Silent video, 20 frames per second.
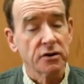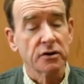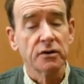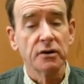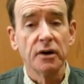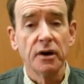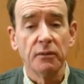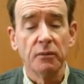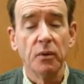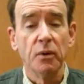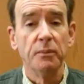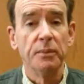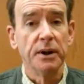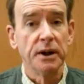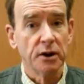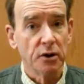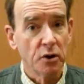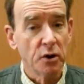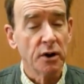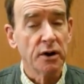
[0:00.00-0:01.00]
This uh,
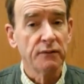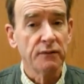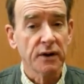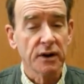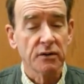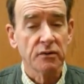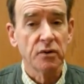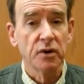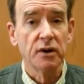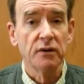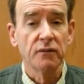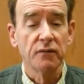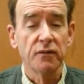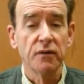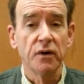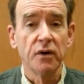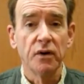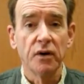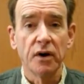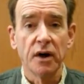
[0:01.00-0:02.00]
will be an early
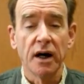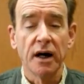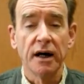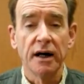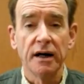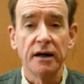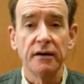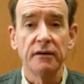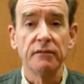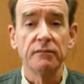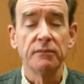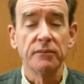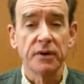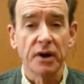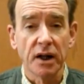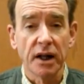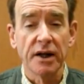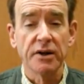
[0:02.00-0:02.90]
victory for uh,